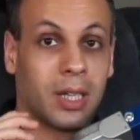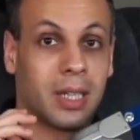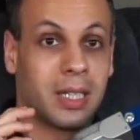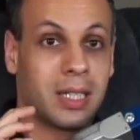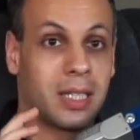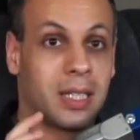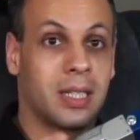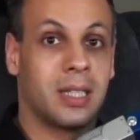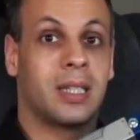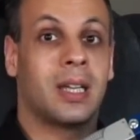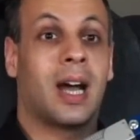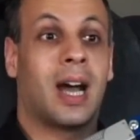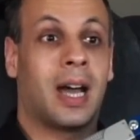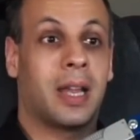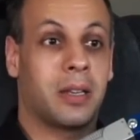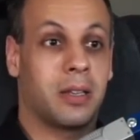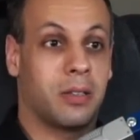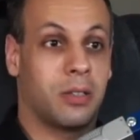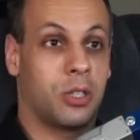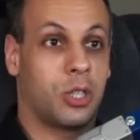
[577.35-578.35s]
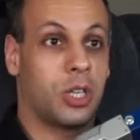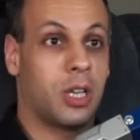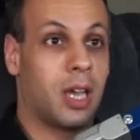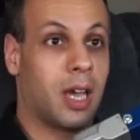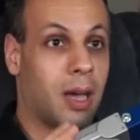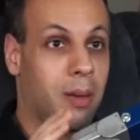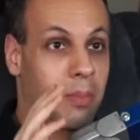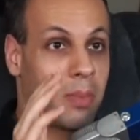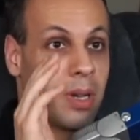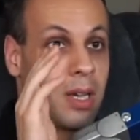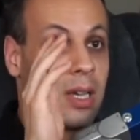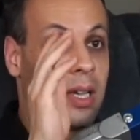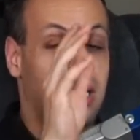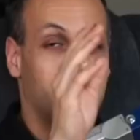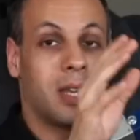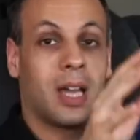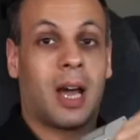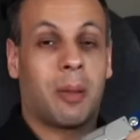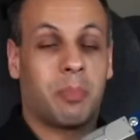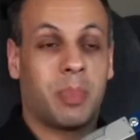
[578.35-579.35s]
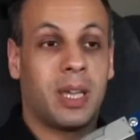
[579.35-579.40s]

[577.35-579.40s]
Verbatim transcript: not GM, not